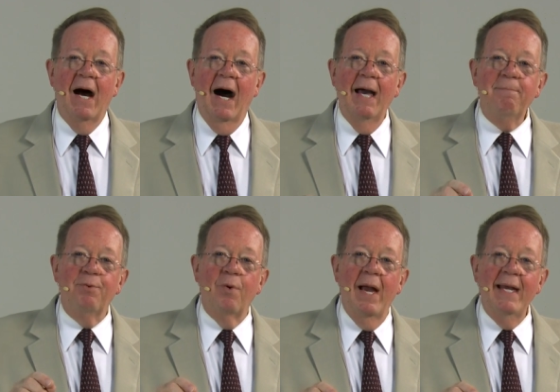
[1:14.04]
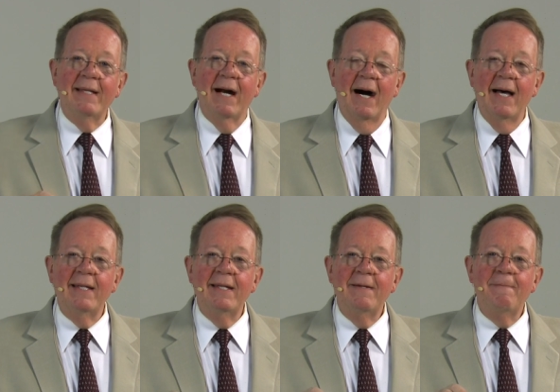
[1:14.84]
I pray,
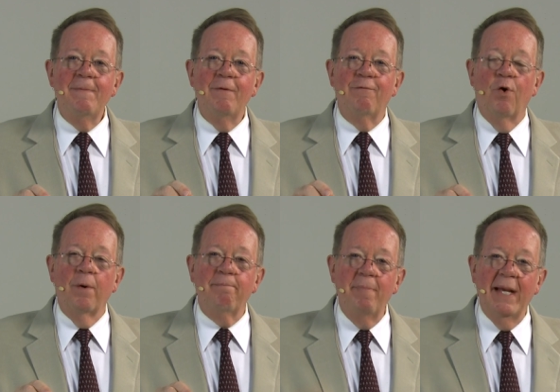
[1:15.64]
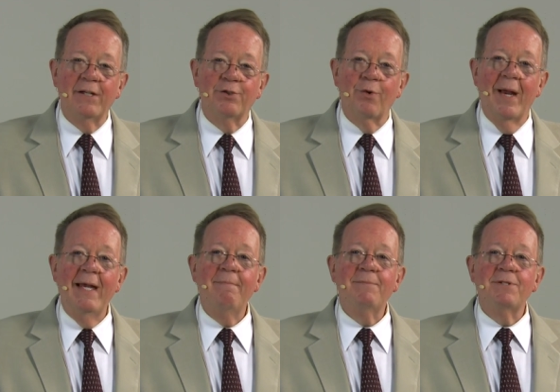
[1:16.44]
God, for big
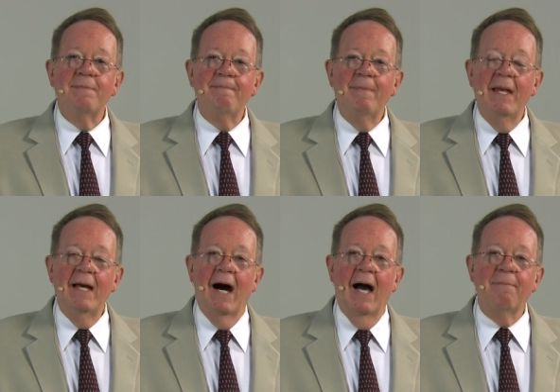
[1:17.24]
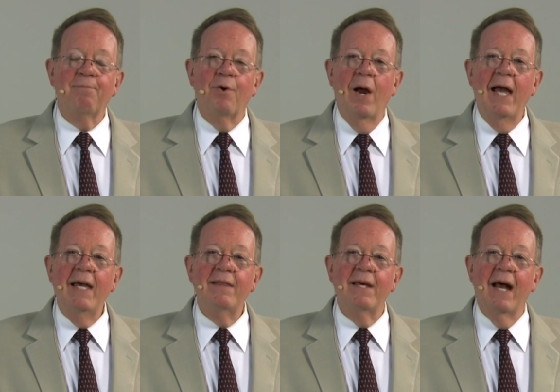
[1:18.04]
dreams. I
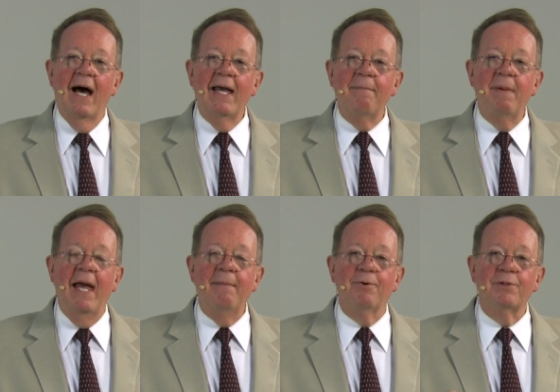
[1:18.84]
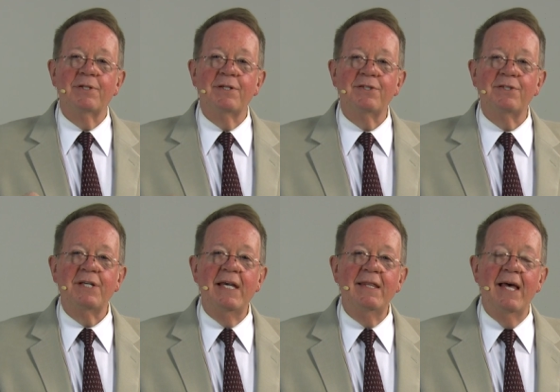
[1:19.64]
pray that I am able to
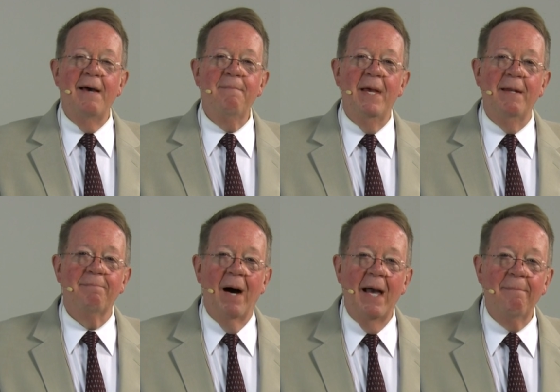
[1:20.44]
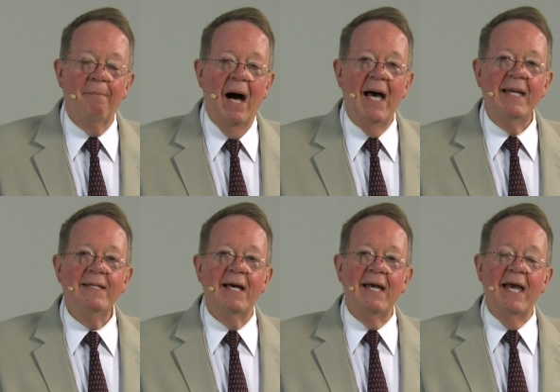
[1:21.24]
see them in my
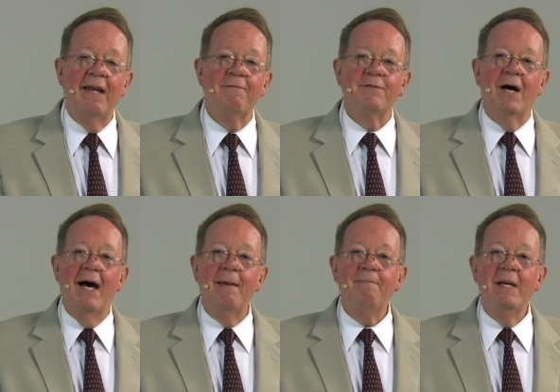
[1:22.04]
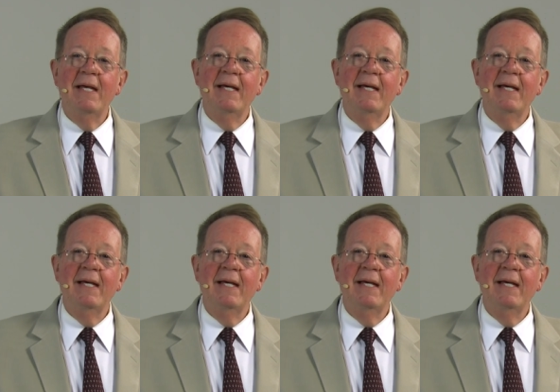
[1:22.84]
mind ahead of time